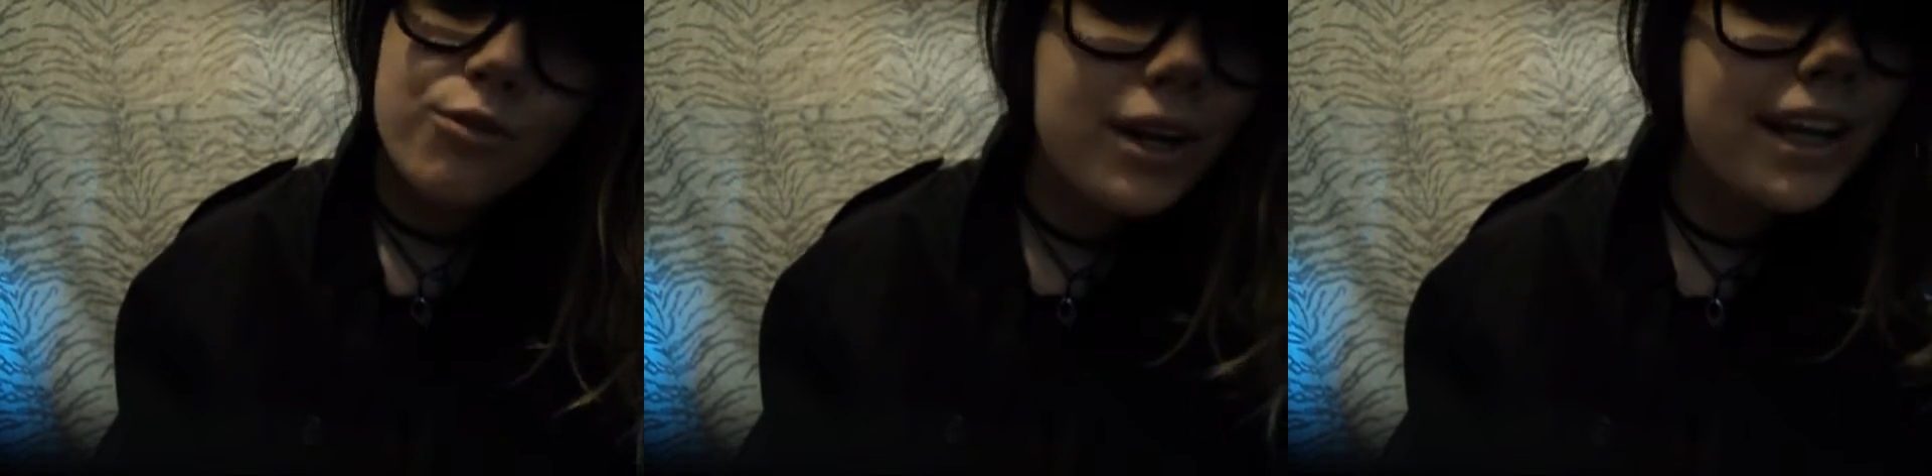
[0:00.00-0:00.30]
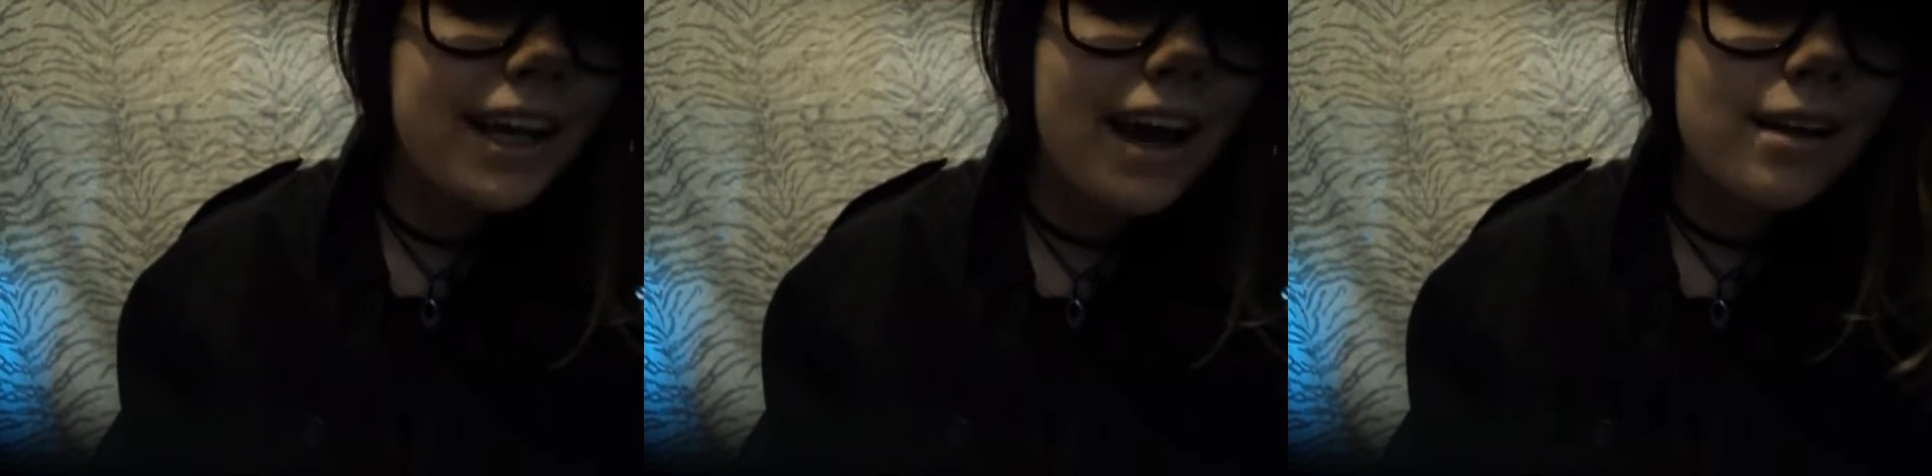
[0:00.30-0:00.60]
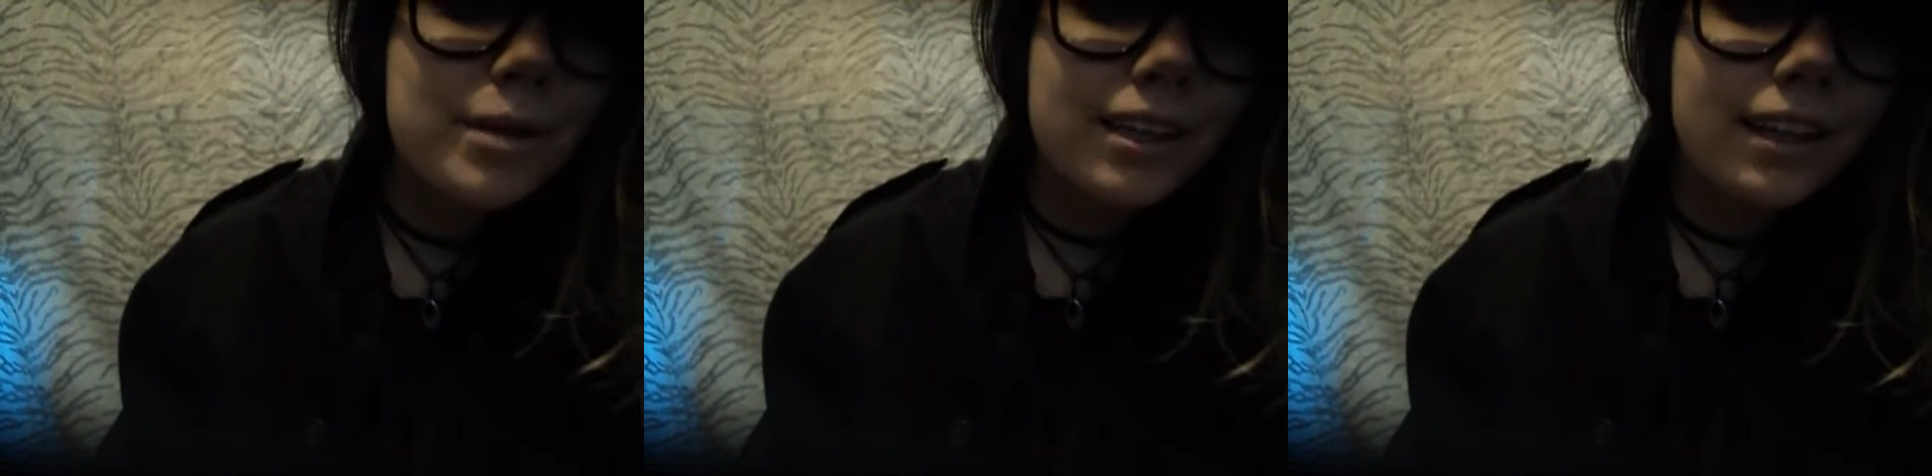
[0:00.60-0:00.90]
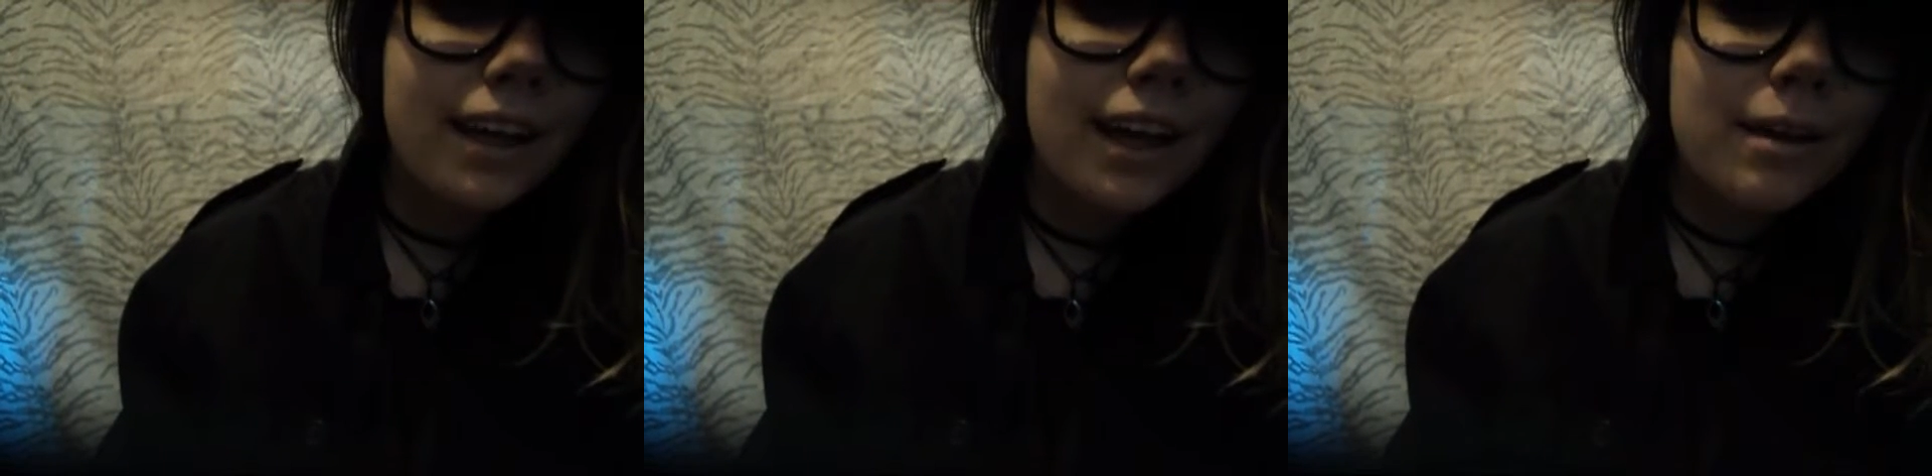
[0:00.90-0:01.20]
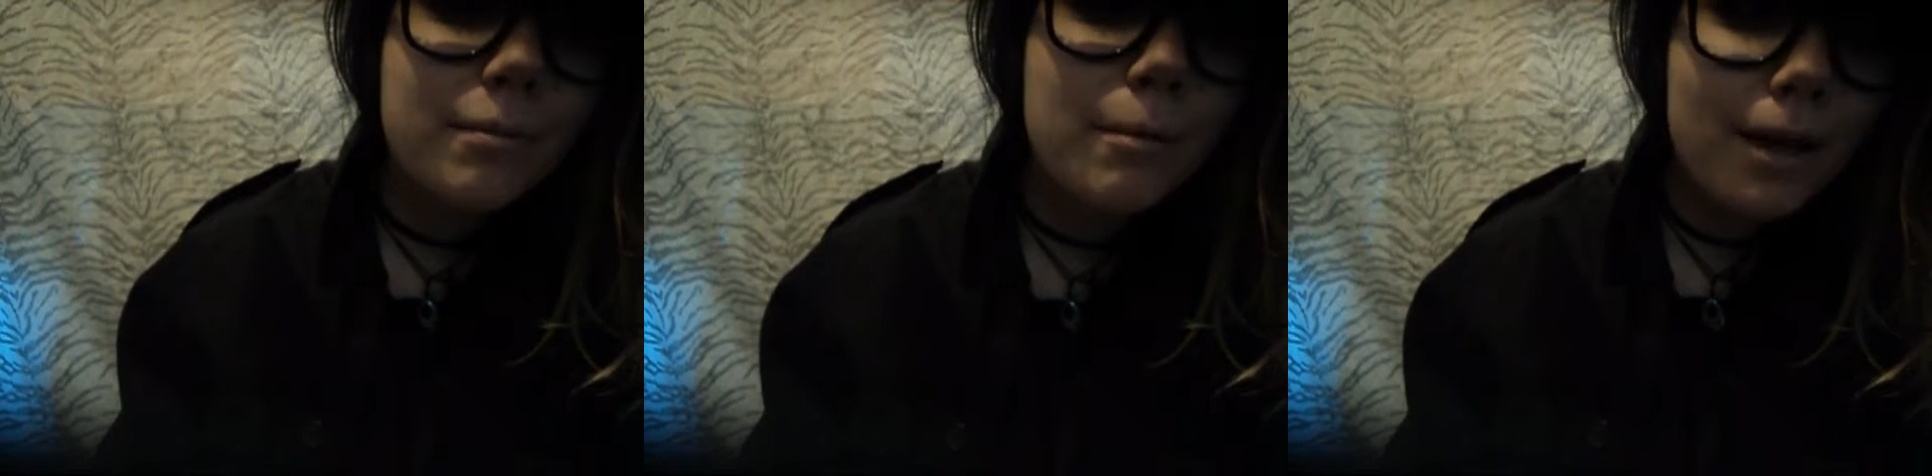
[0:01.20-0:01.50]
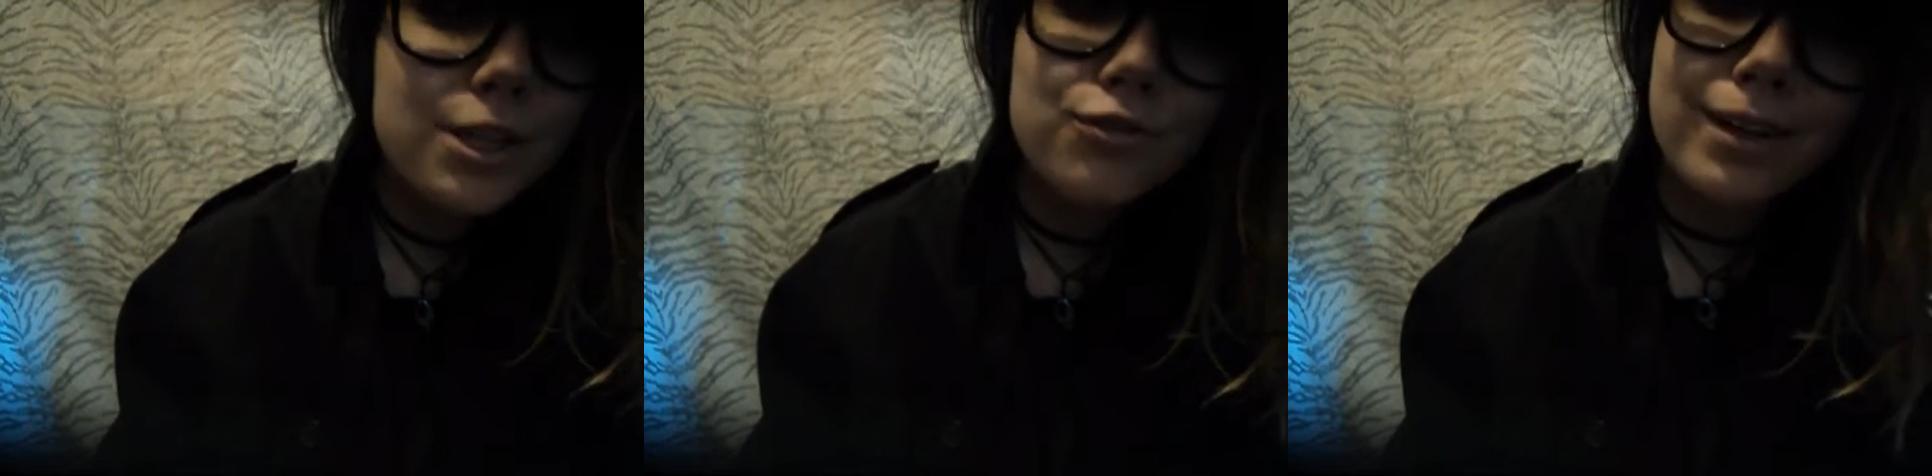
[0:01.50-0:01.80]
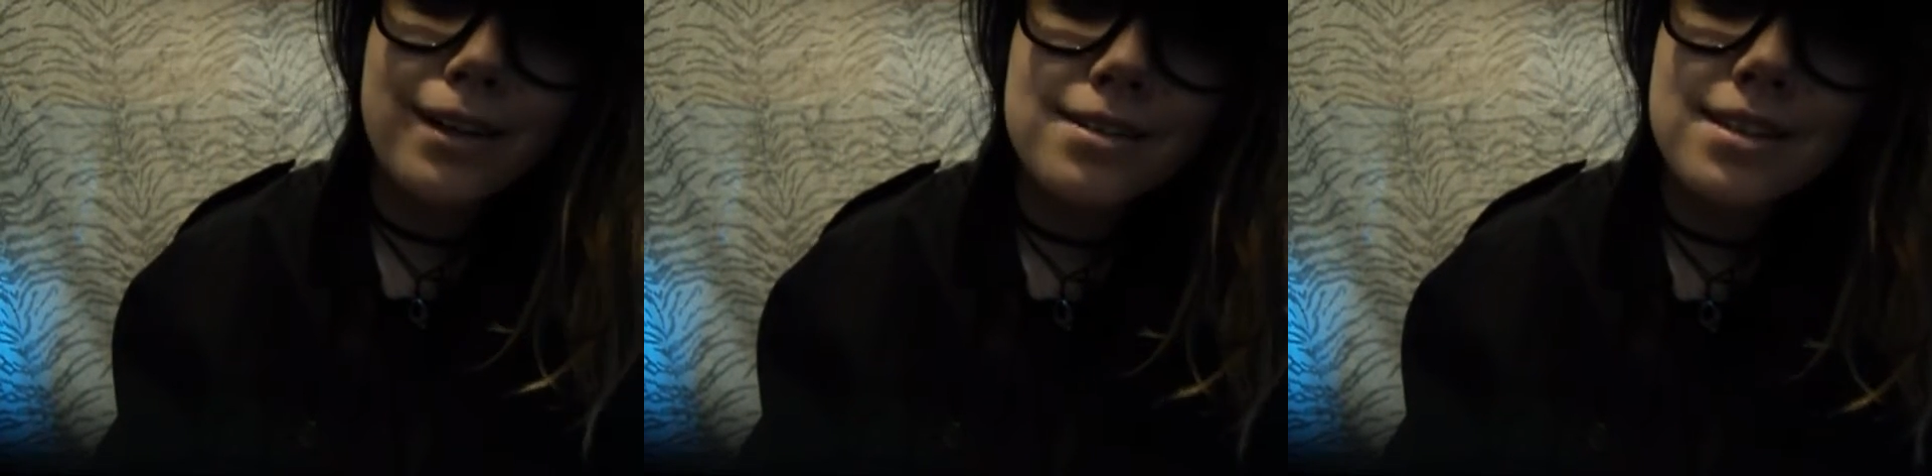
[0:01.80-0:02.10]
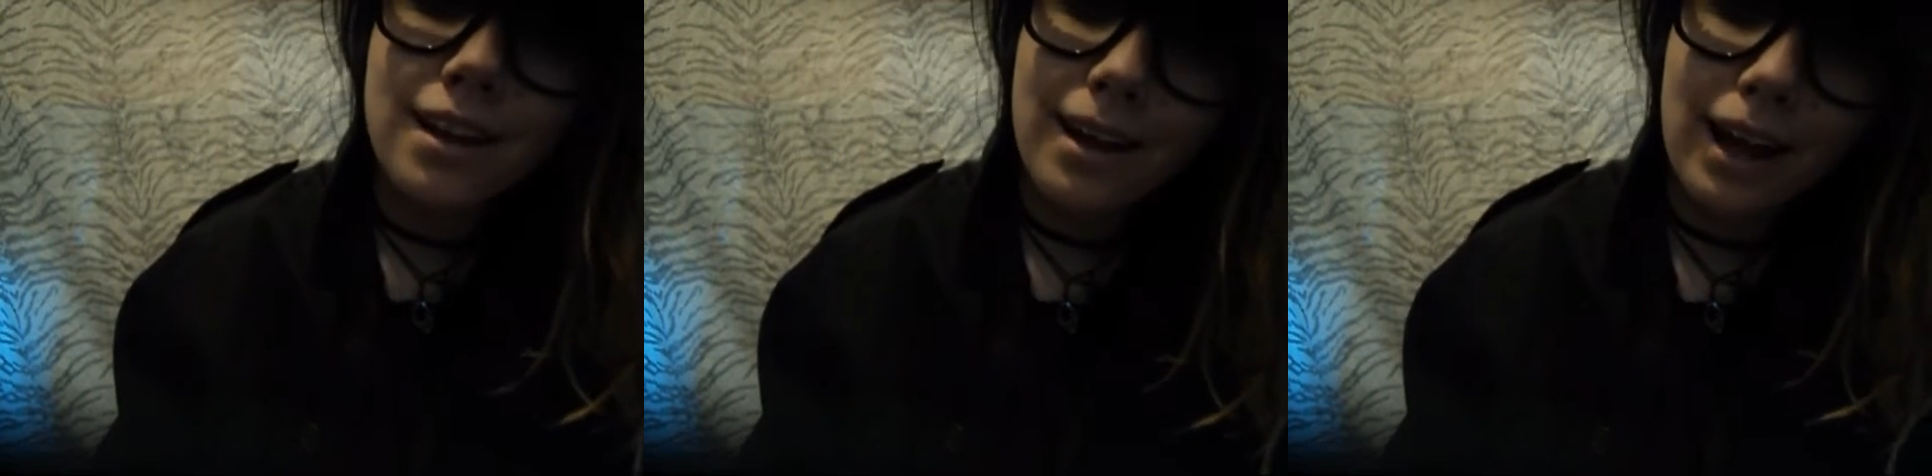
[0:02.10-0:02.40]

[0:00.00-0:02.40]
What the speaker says: freaking out about the game, my best friends